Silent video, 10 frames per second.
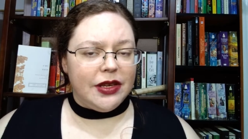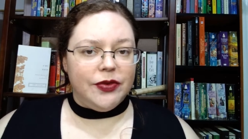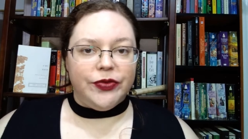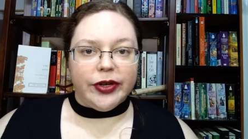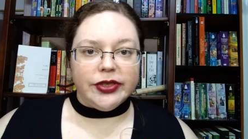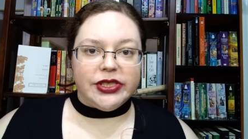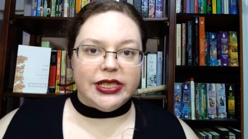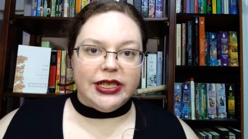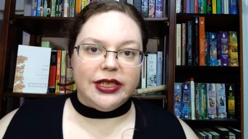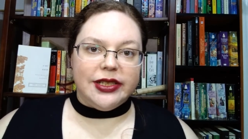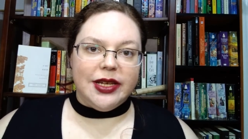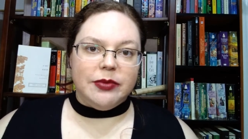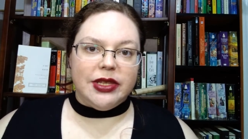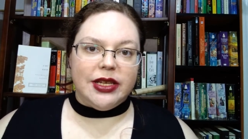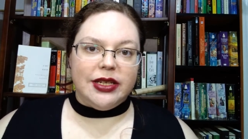First, he
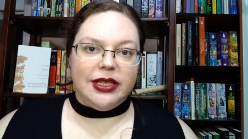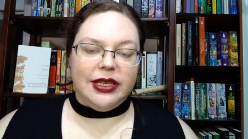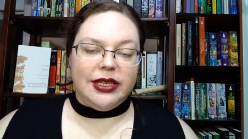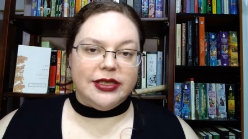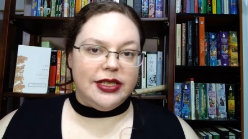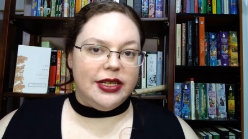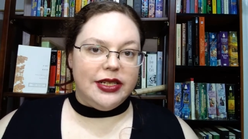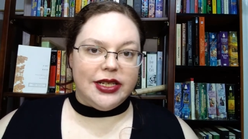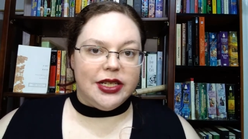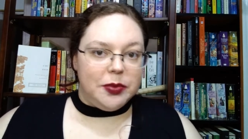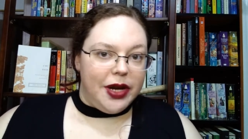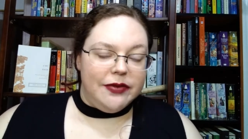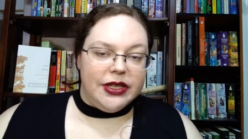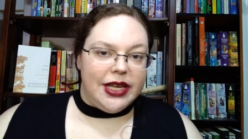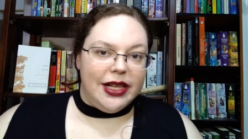claimed that he had seen it in a
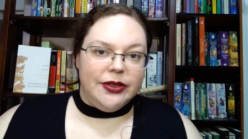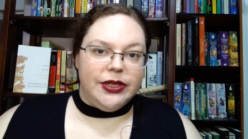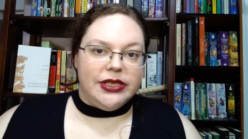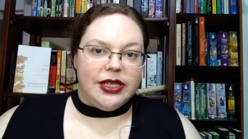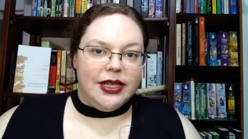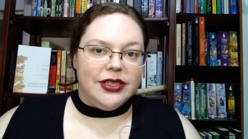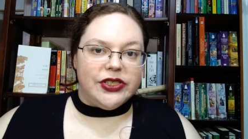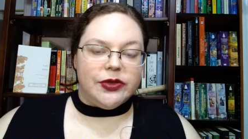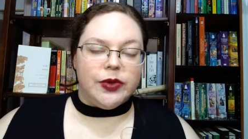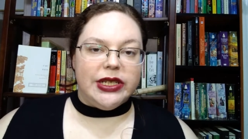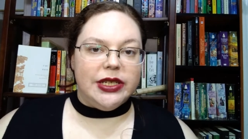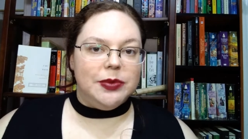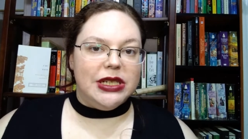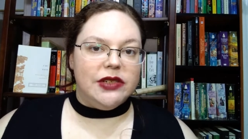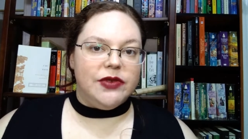private gallery's collection when he'd
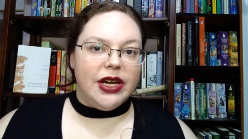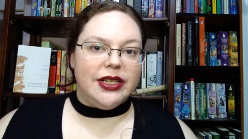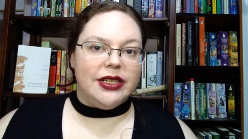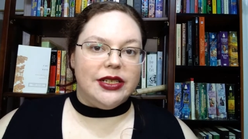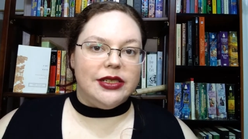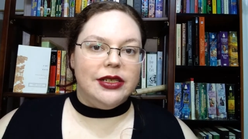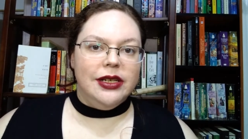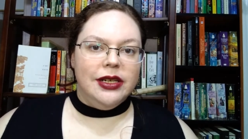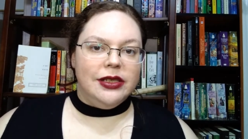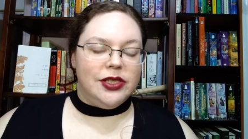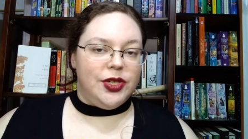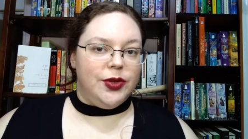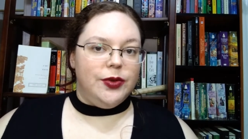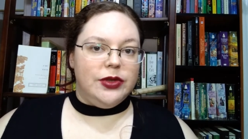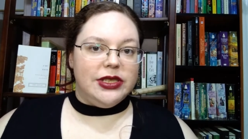been invited in
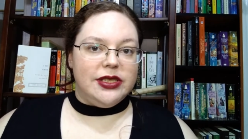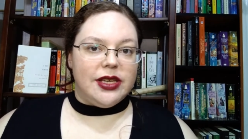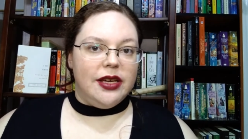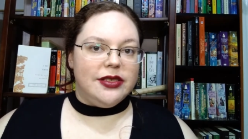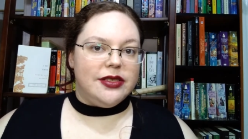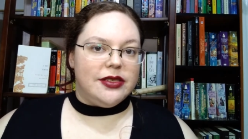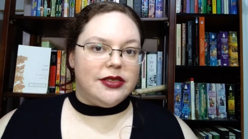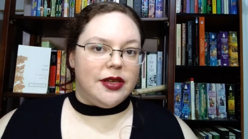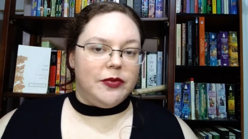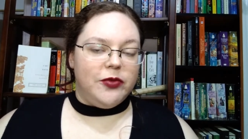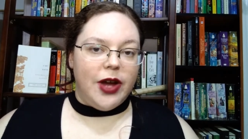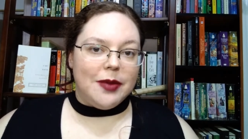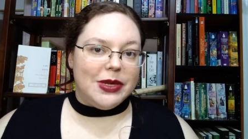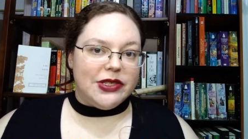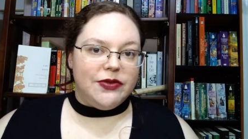to discuss some
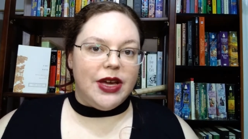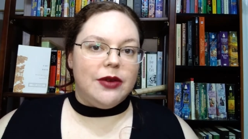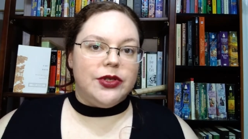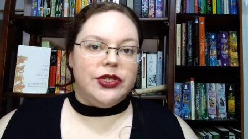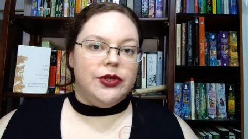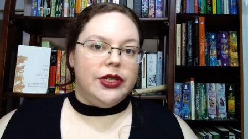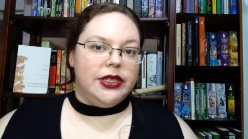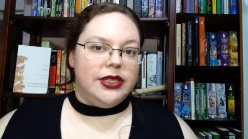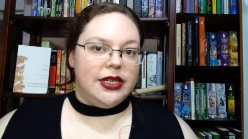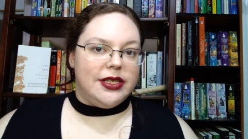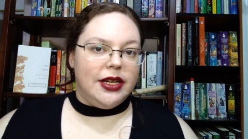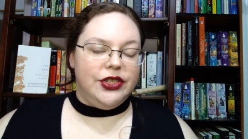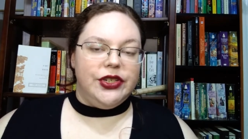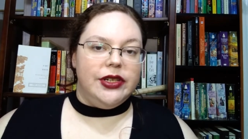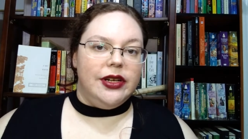fragments found during a
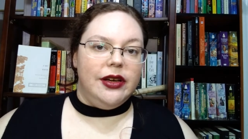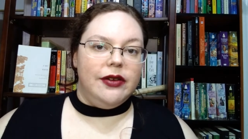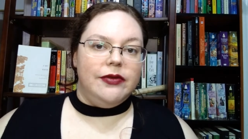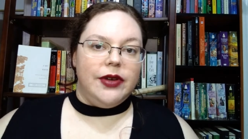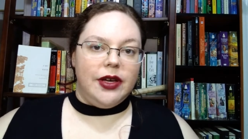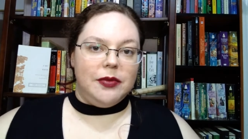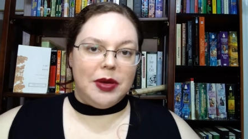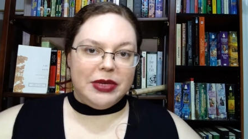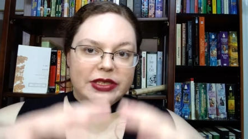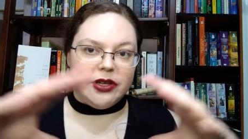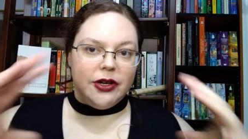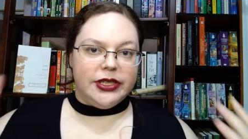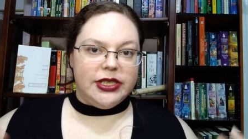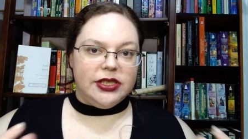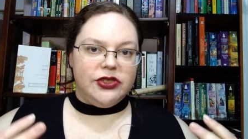dissection of a mummy's
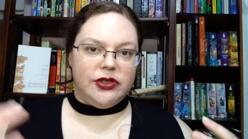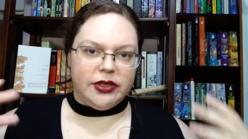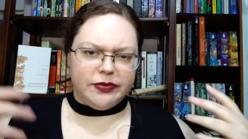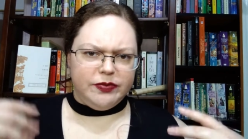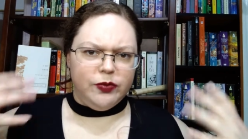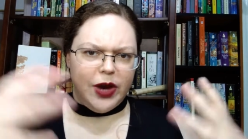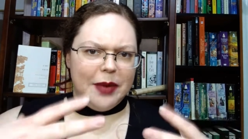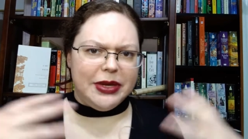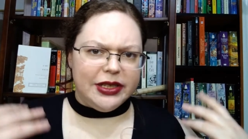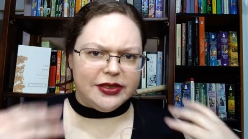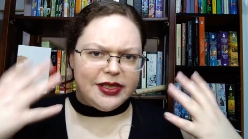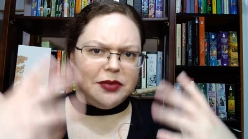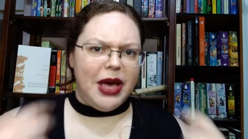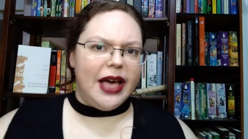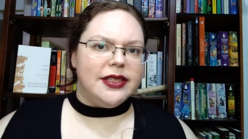cartonnage, the wrappings and
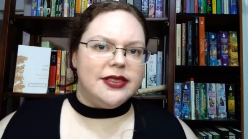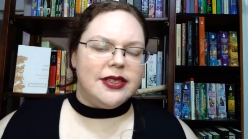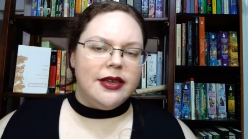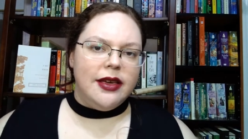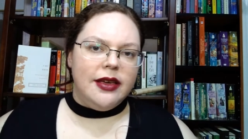mask.